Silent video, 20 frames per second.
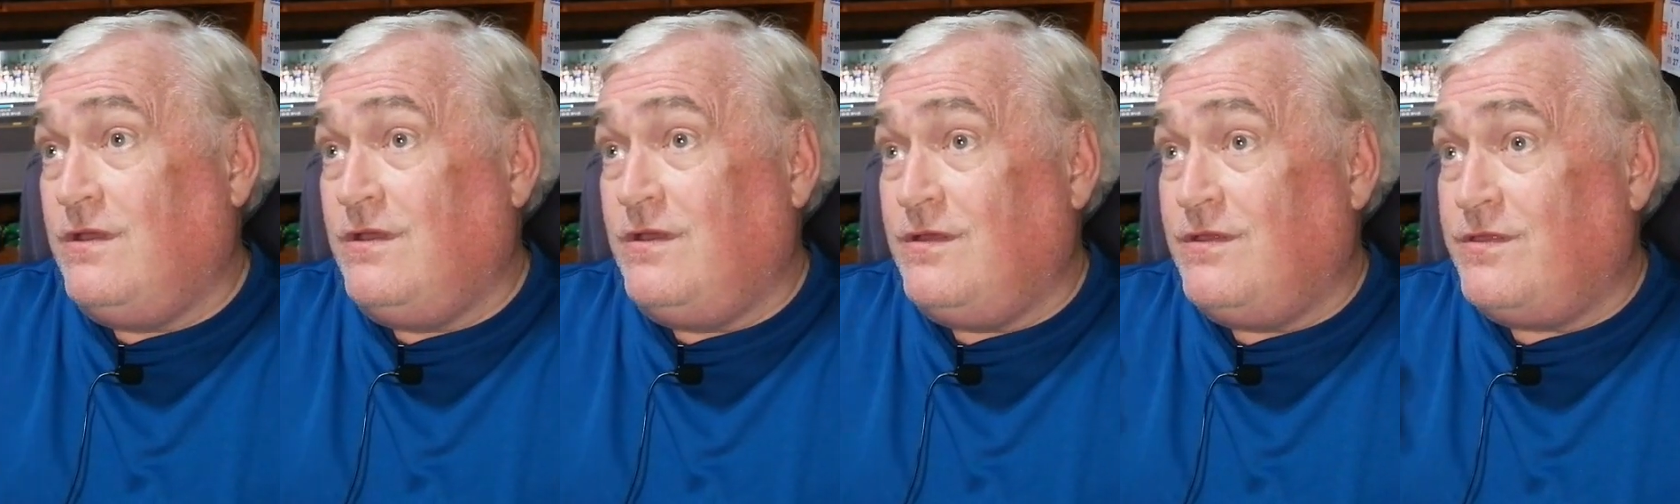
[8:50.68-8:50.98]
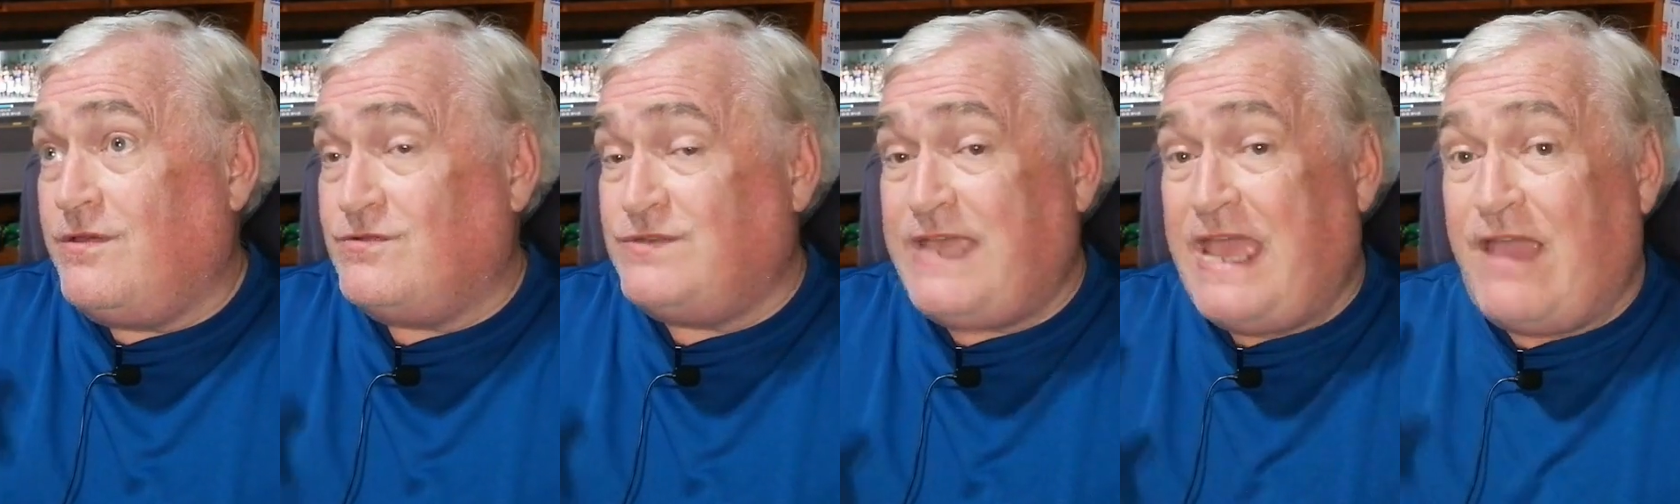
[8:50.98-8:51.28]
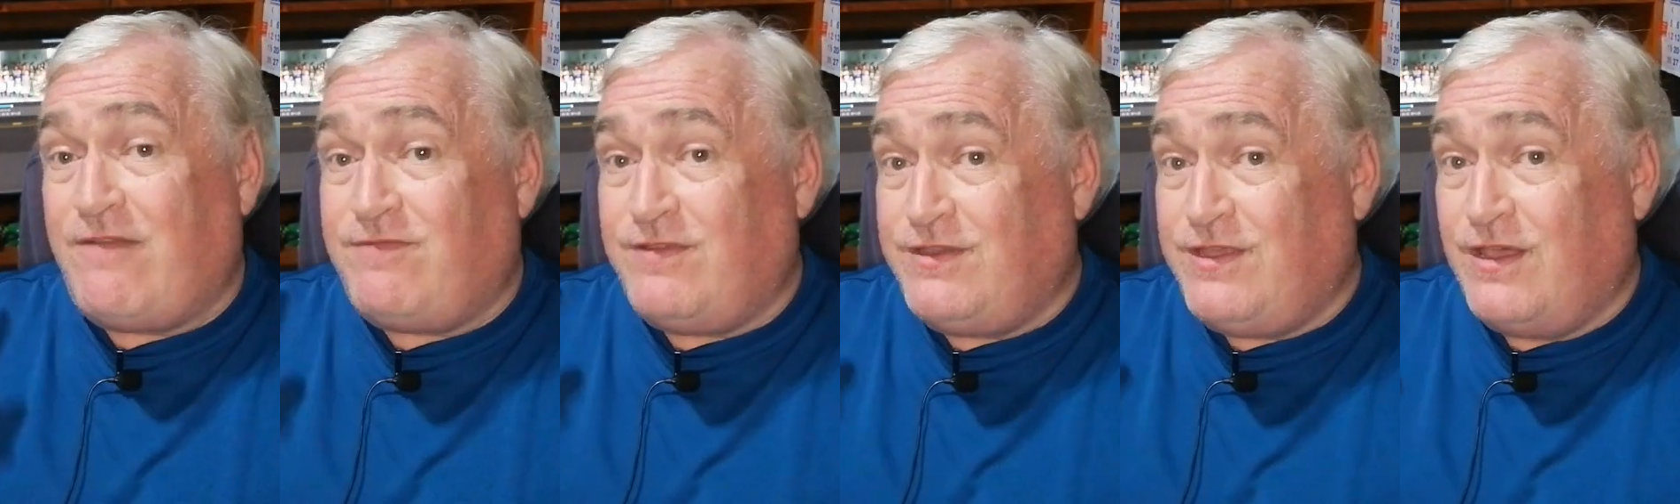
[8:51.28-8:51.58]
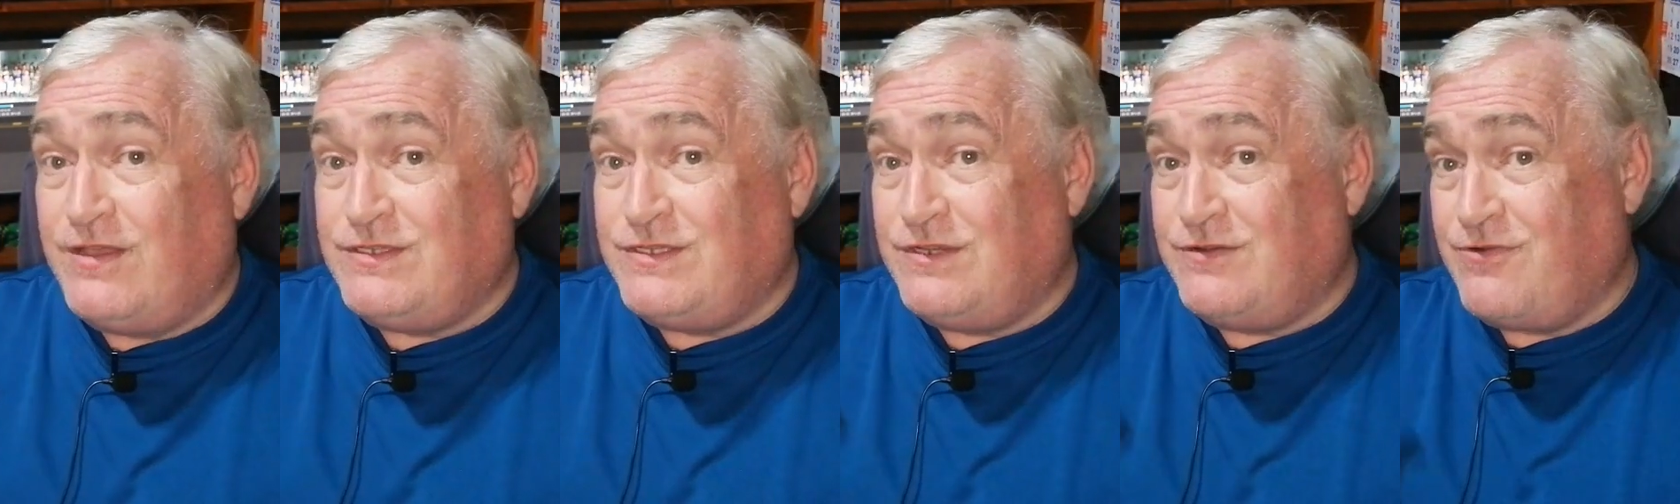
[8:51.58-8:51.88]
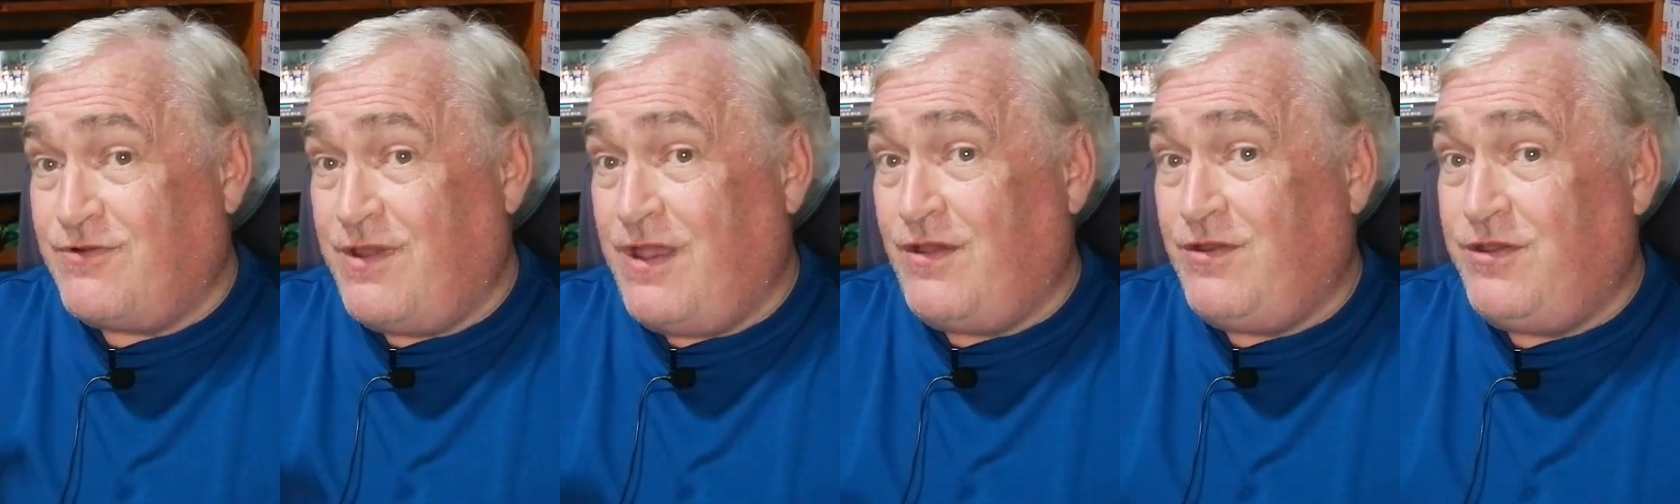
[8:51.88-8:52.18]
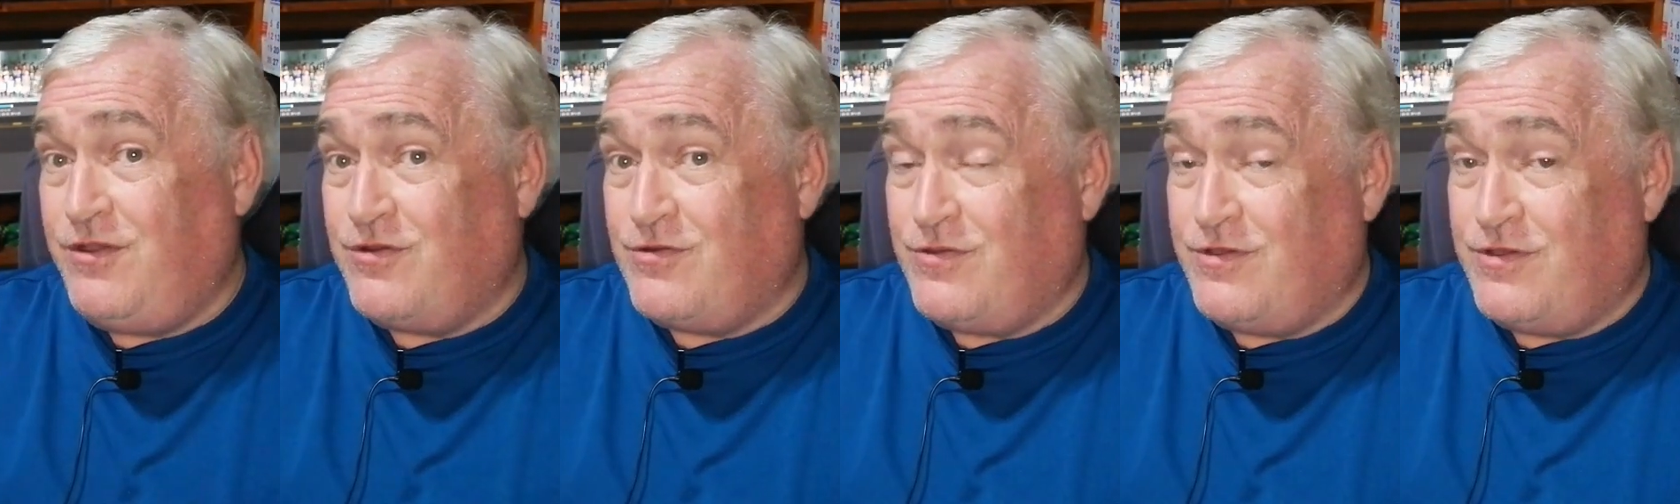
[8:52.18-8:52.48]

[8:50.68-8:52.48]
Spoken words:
there's half a dozen around here